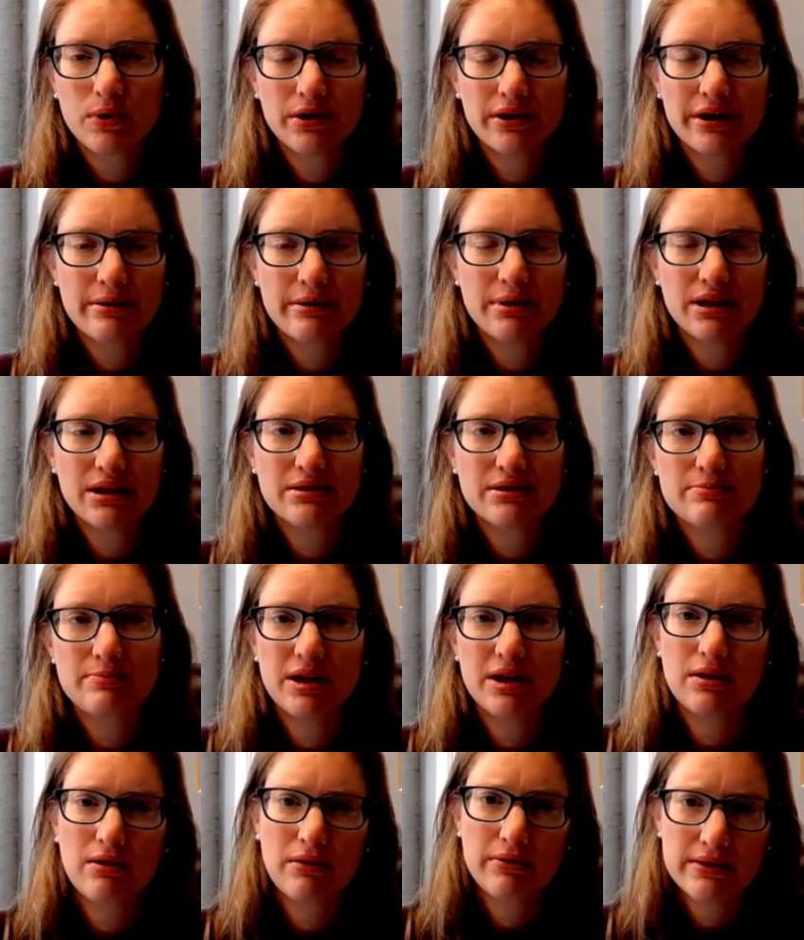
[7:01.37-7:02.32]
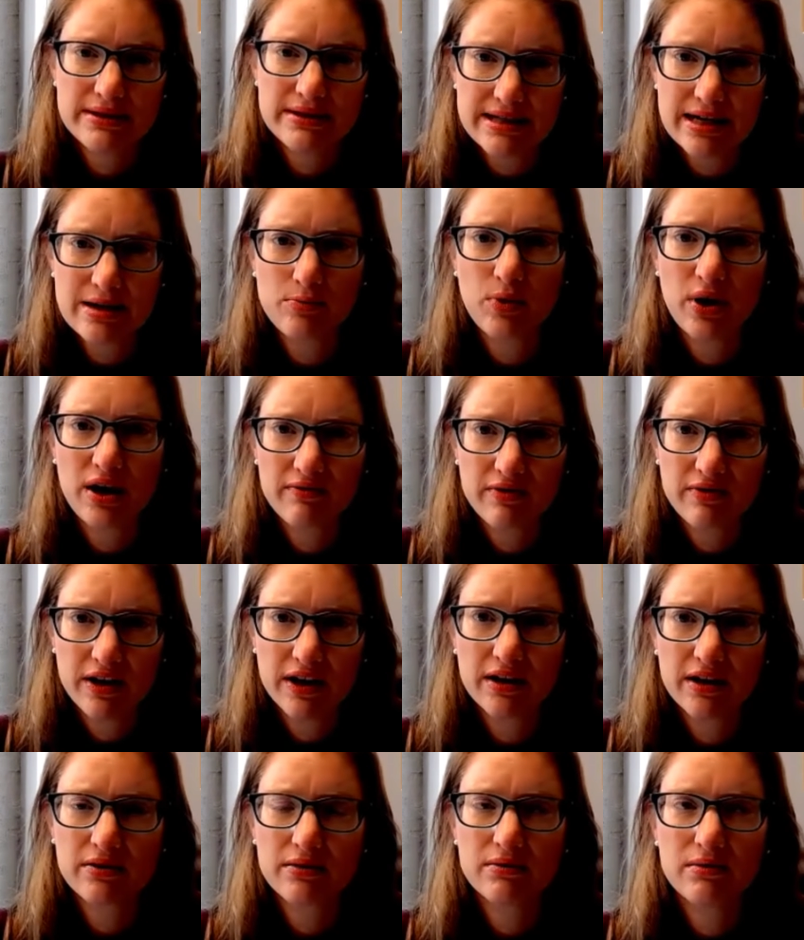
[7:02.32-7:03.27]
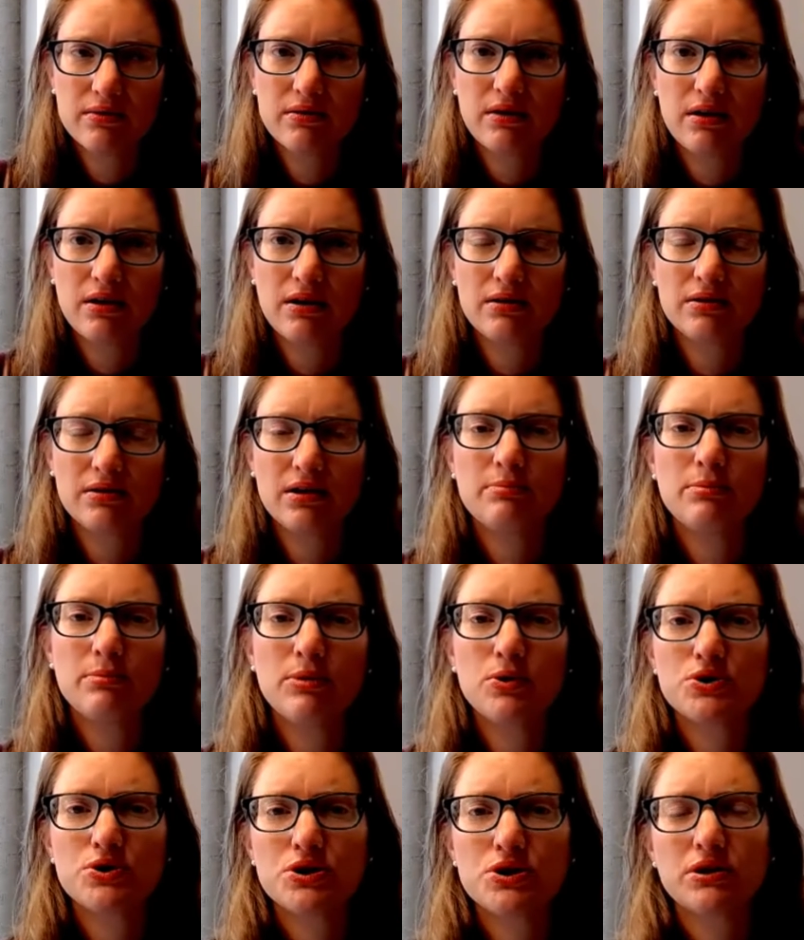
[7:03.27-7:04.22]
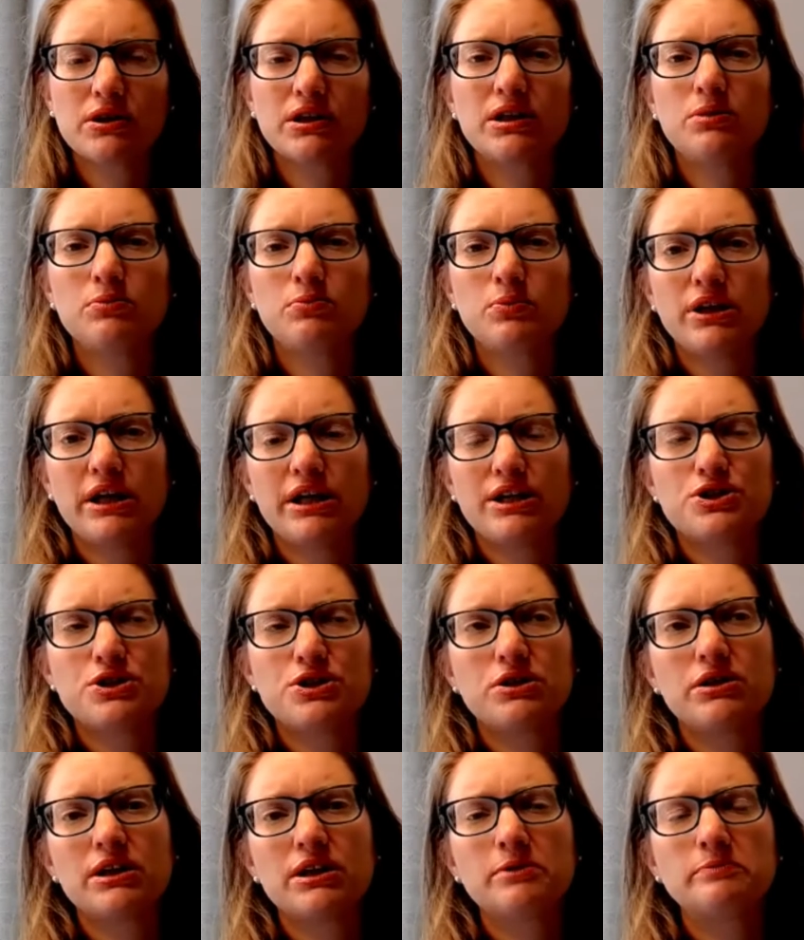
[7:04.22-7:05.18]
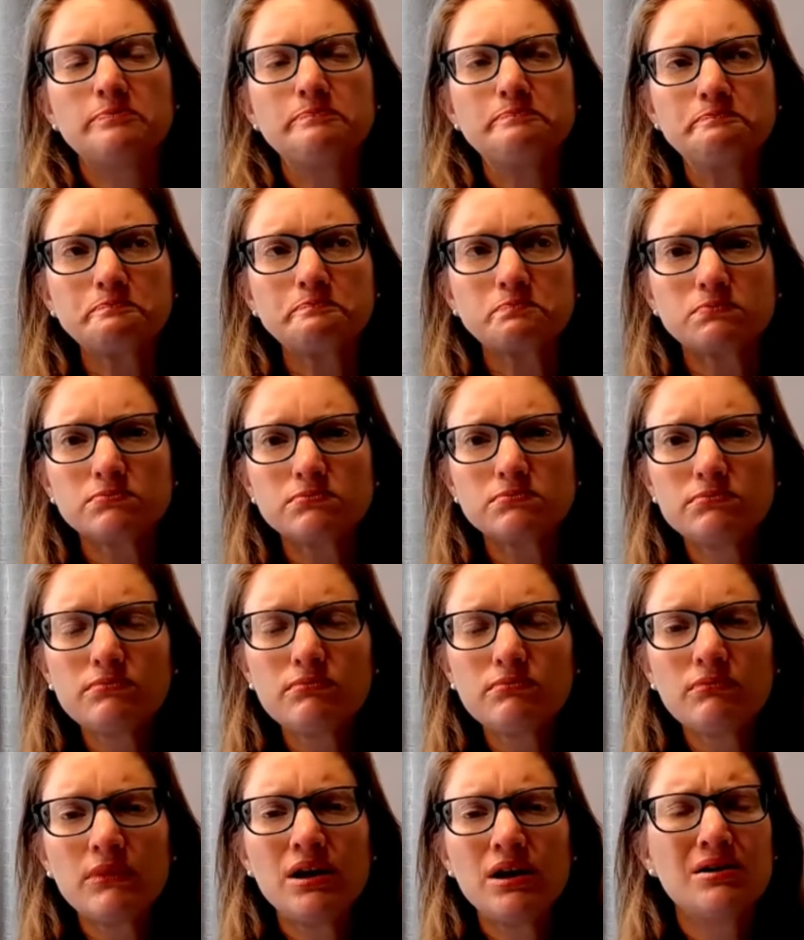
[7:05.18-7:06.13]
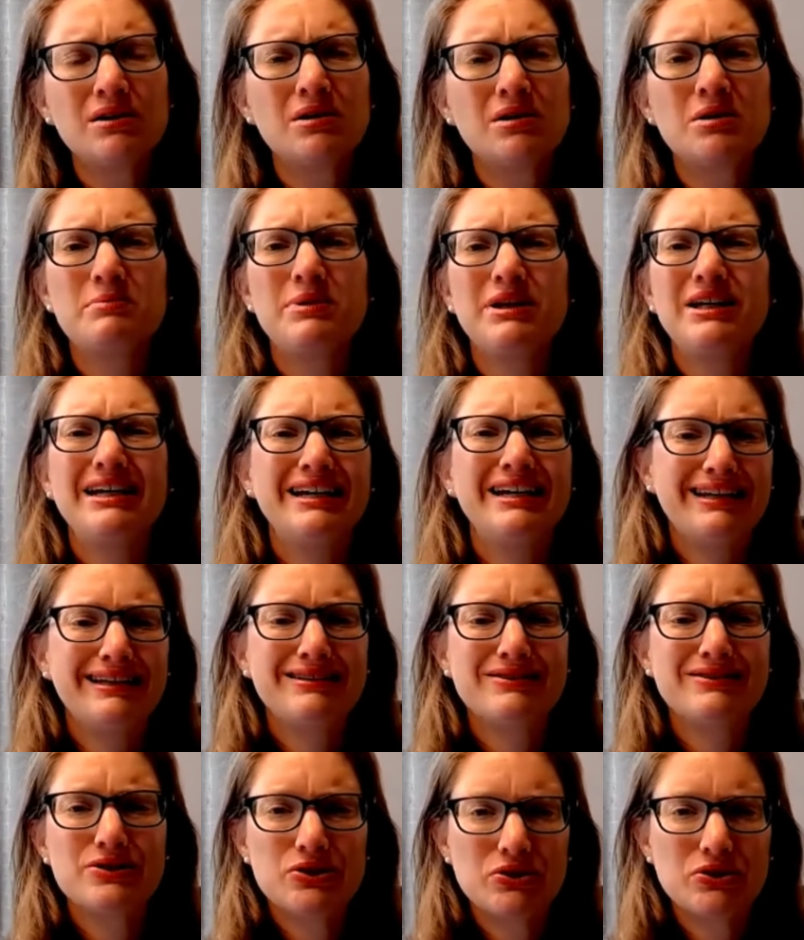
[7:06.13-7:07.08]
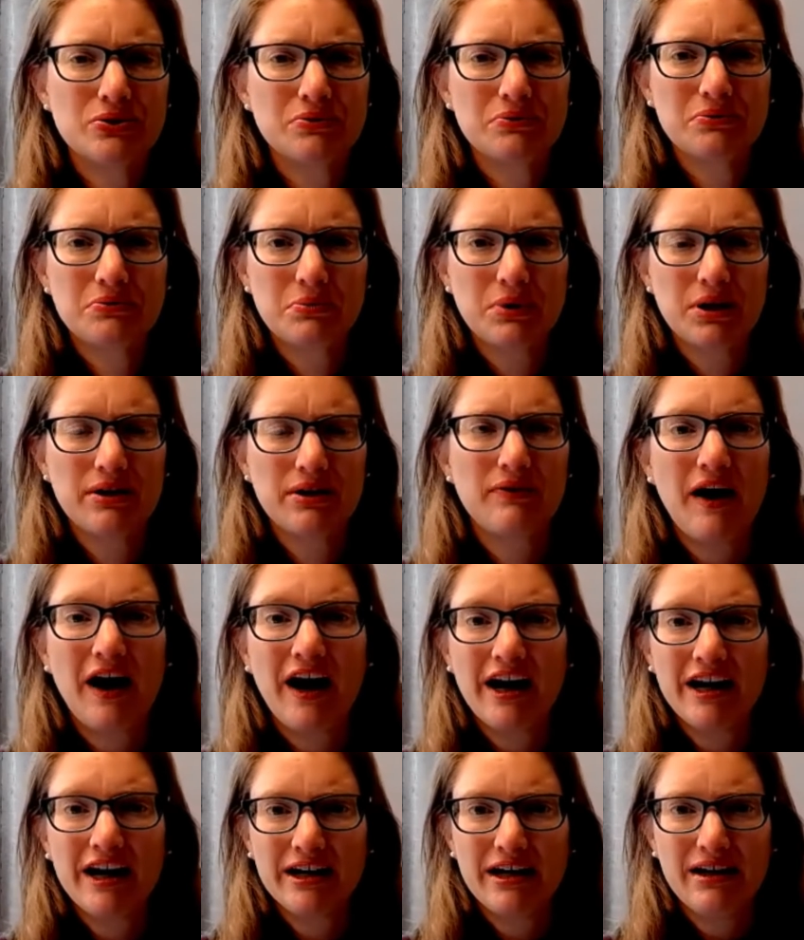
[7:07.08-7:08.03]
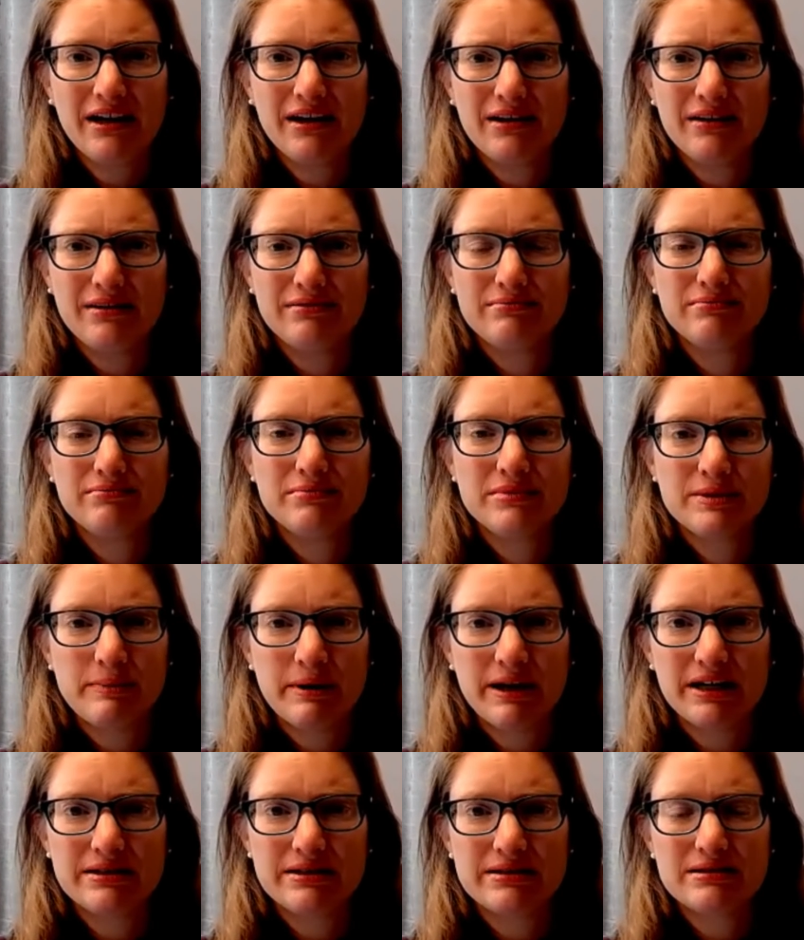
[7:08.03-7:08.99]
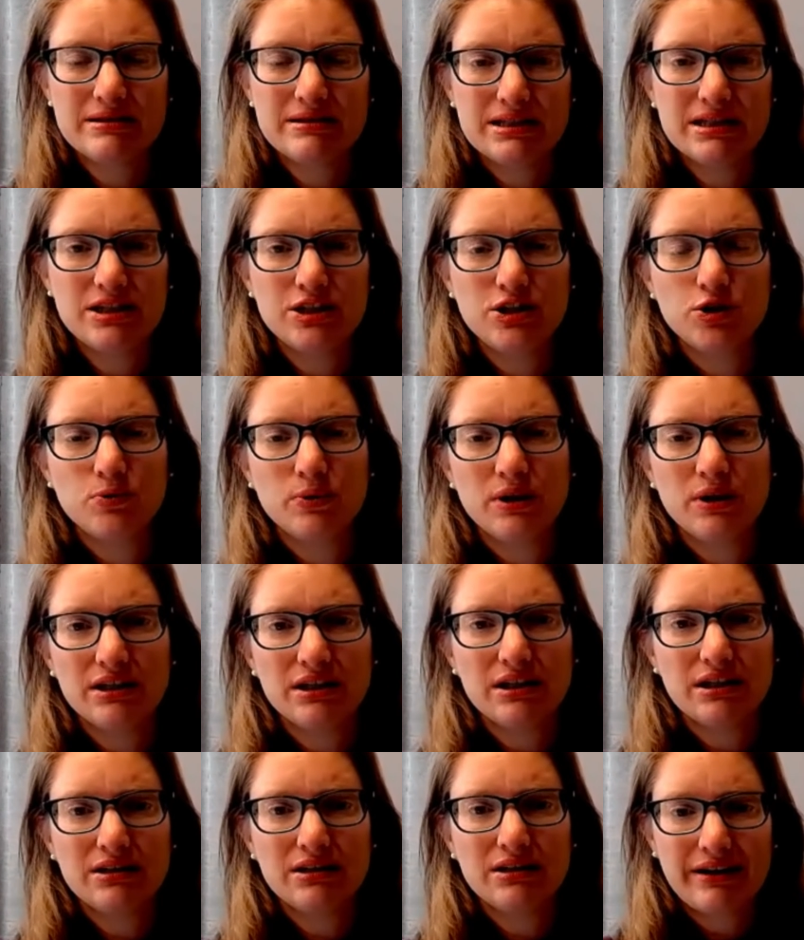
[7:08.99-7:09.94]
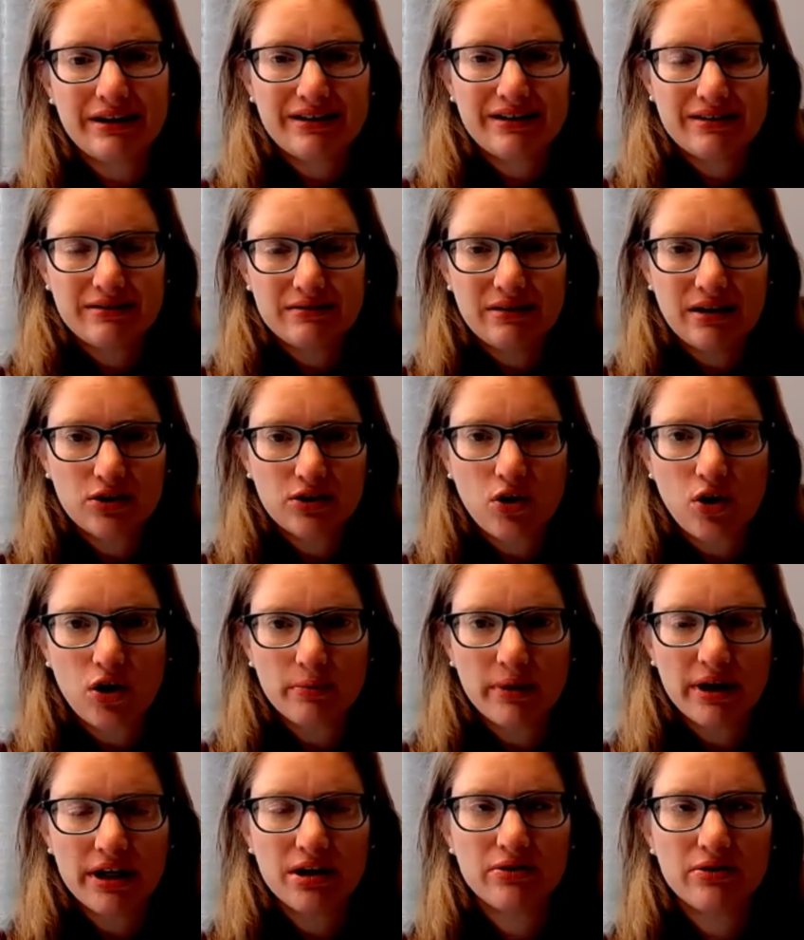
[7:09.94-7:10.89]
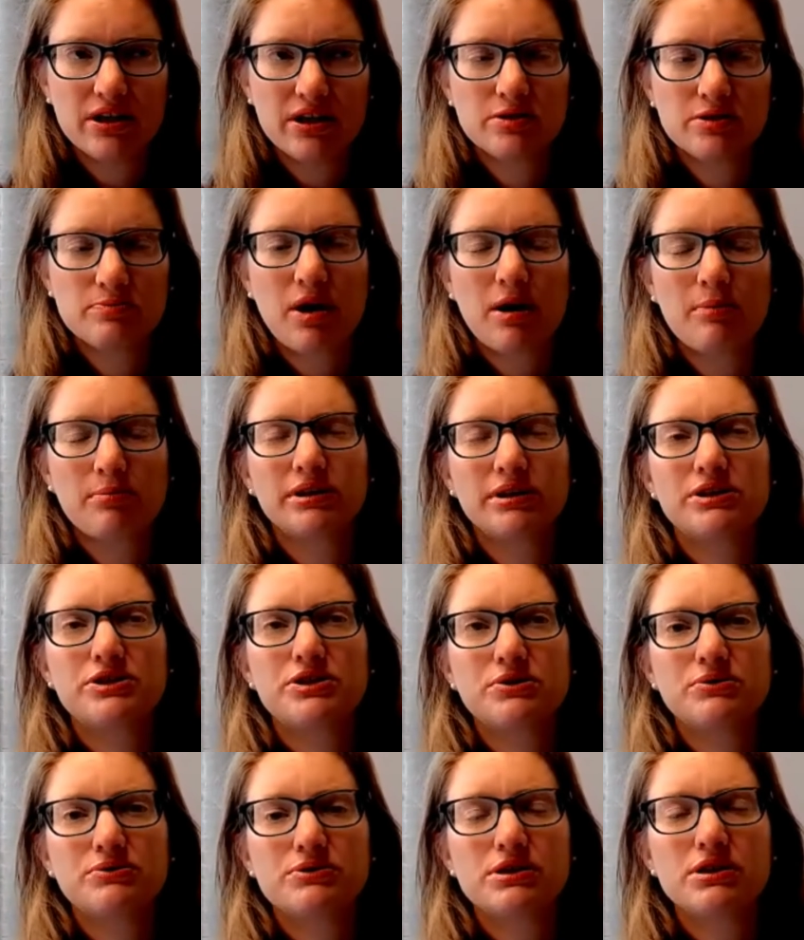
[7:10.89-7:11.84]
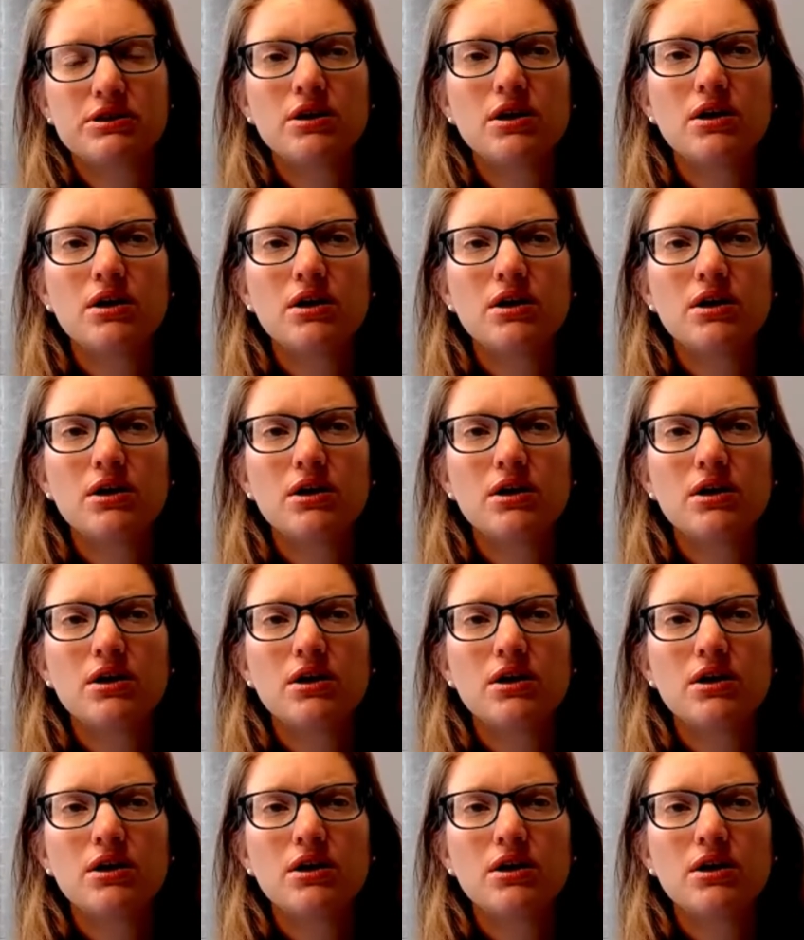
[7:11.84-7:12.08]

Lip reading: word. It means being on the same wavelength, emotionally and relationally. But in tune with, IN space TUNE, like a car radio that is properly tuned,